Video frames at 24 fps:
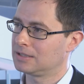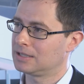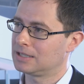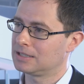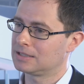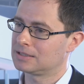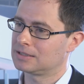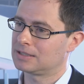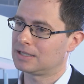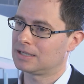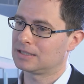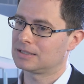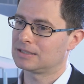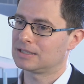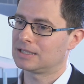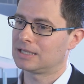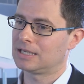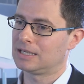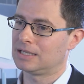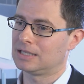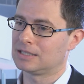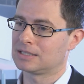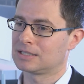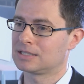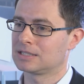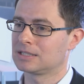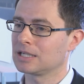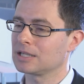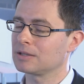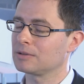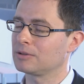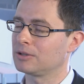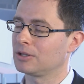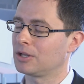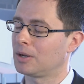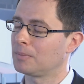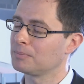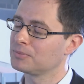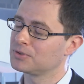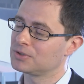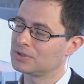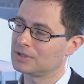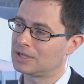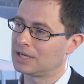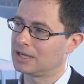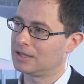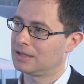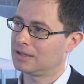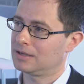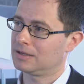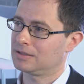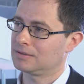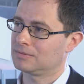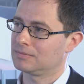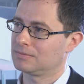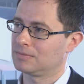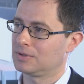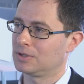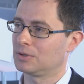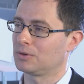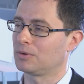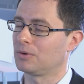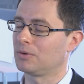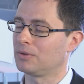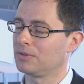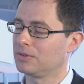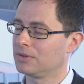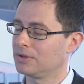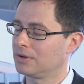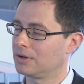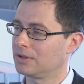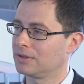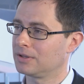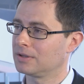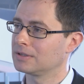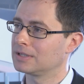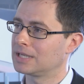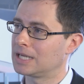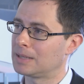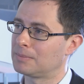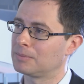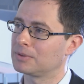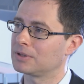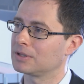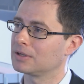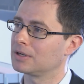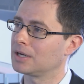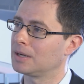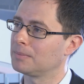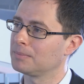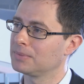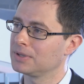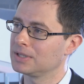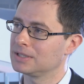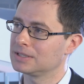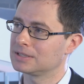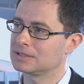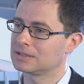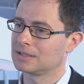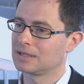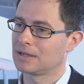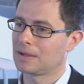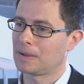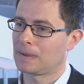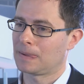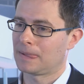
That is that it is still lumped together with all the other chemical companies,